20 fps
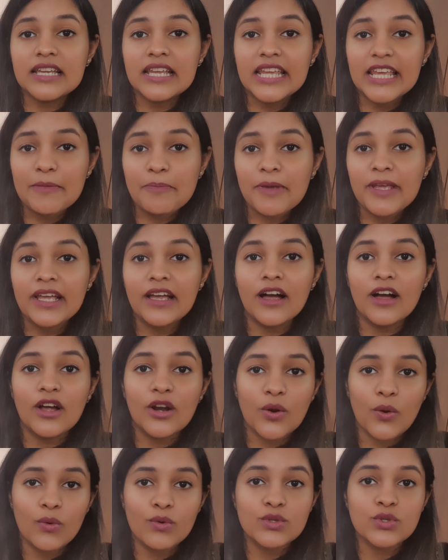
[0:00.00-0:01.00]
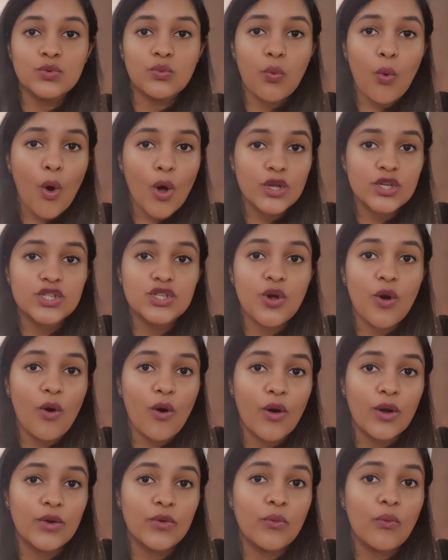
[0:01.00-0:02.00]
keeping a close watch
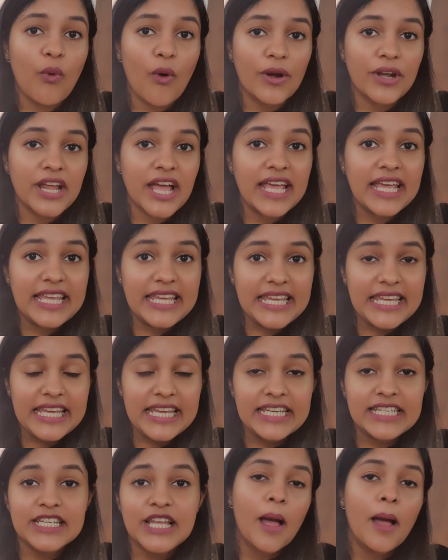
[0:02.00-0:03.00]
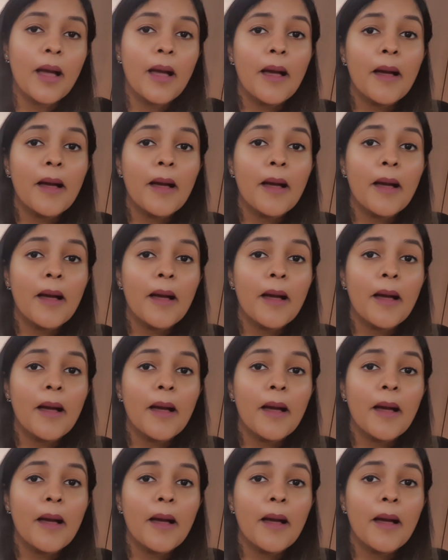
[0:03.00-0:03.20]
on what I eat,